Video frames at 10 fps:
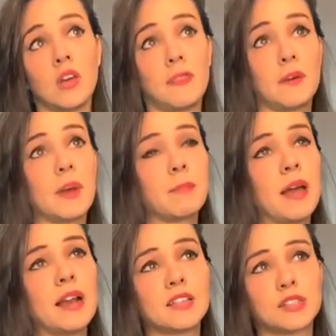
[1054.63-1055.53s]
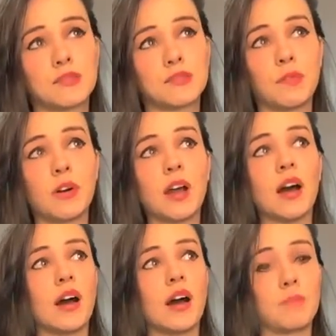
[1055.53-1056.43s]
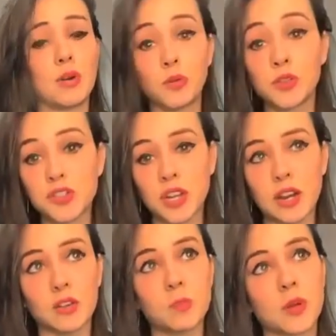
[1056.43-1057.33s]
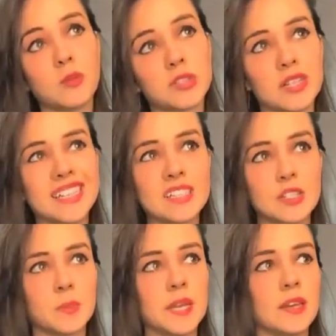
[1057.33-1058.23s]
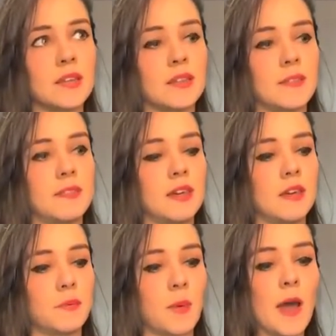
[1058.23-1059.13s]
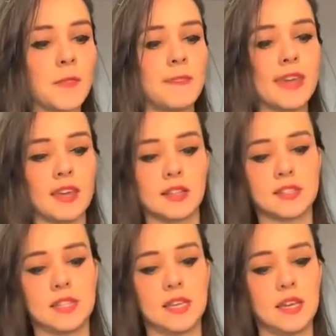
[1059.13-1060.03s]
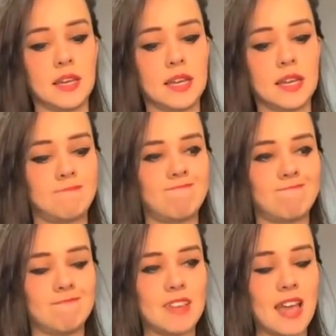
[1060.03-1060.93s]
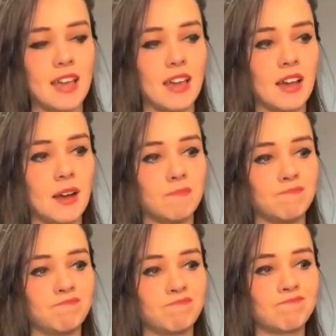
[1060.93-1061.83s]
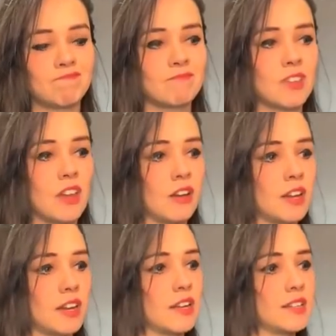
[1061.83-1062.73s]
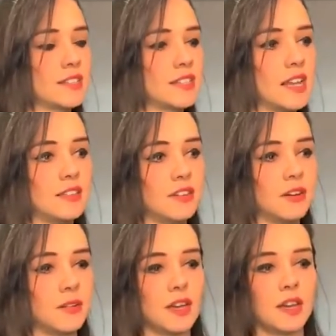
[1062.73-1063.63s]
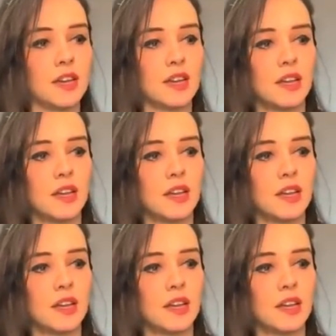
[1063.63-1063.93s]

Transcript: The right balance for a producer, a good producer, needs to be the right things, the how can I say, the